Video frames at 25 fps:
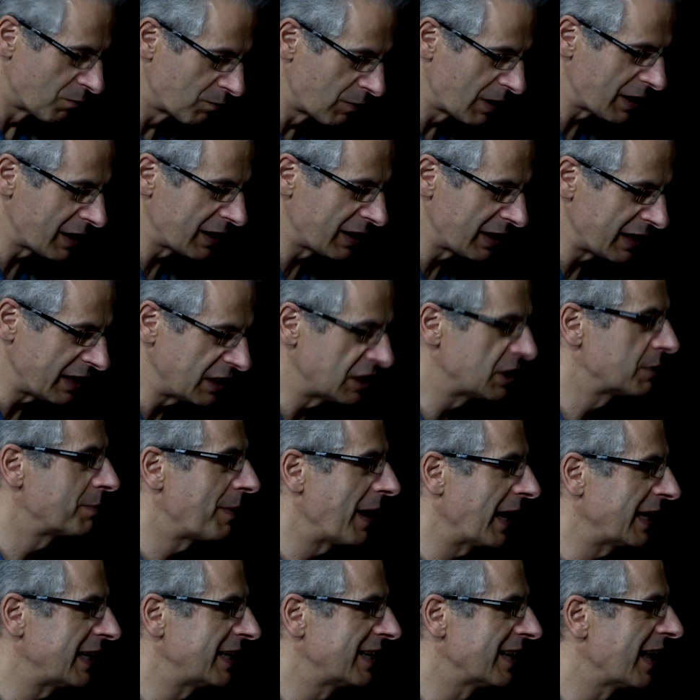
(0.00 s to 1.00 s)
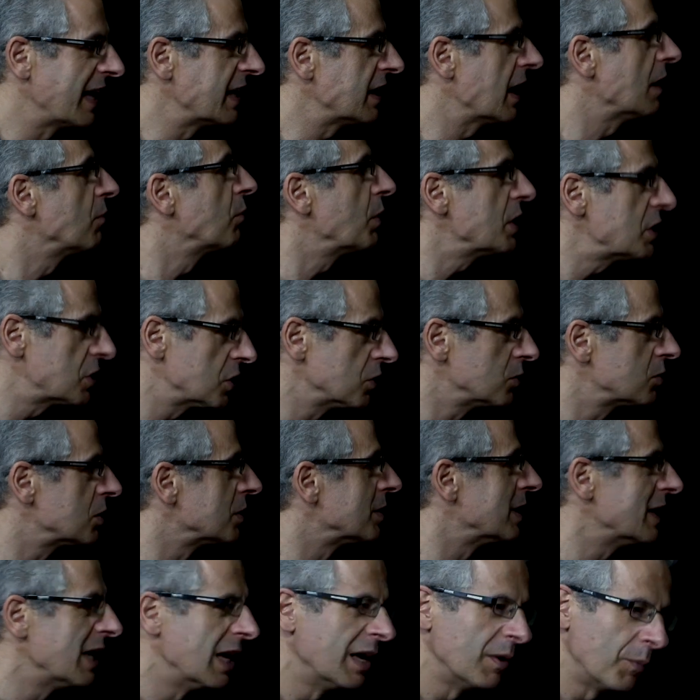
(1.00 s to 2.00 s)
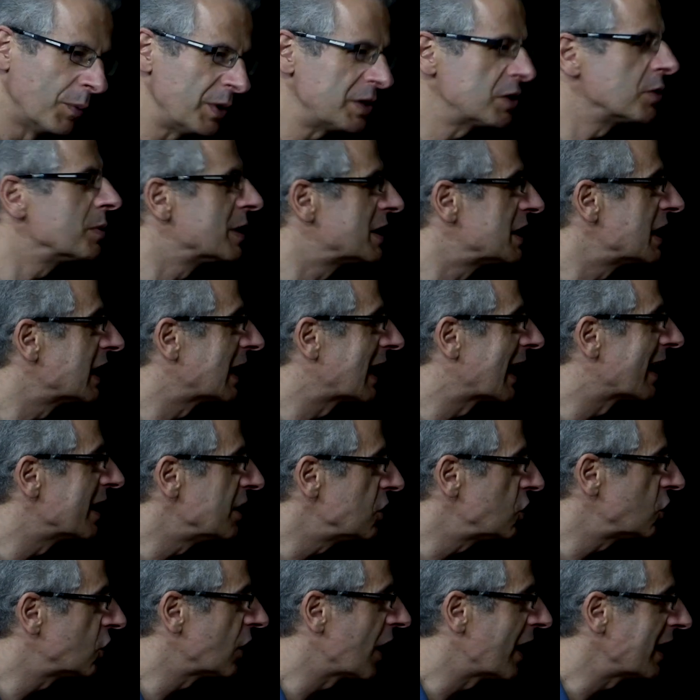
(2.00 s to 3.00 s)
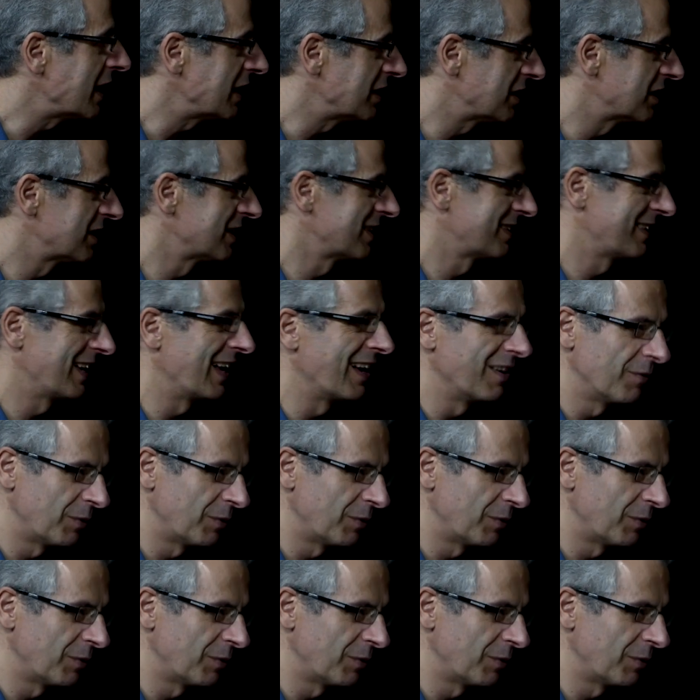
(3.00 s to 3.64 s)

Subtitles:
really speculate, and we do it in cliches.